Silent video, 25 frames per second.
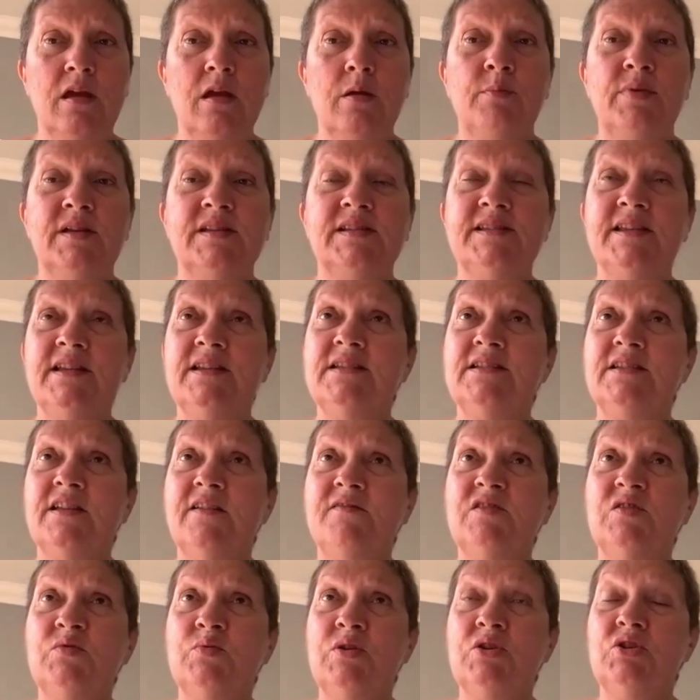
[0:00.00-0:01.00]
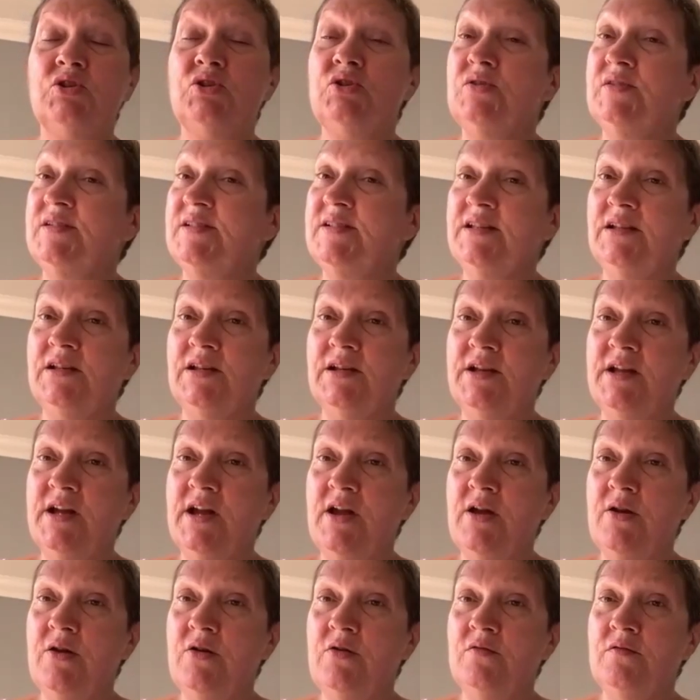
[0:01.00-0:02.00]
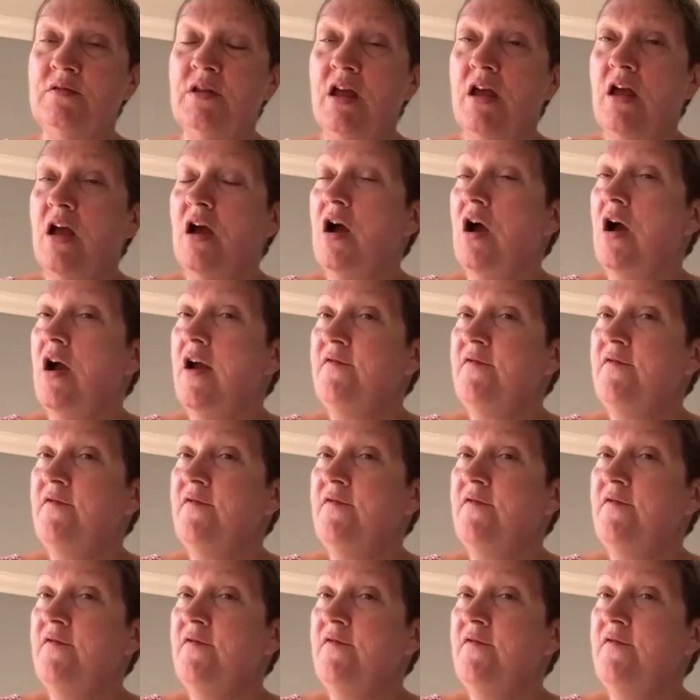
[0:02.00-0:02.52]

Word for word: but since I've switched to silicone, mm.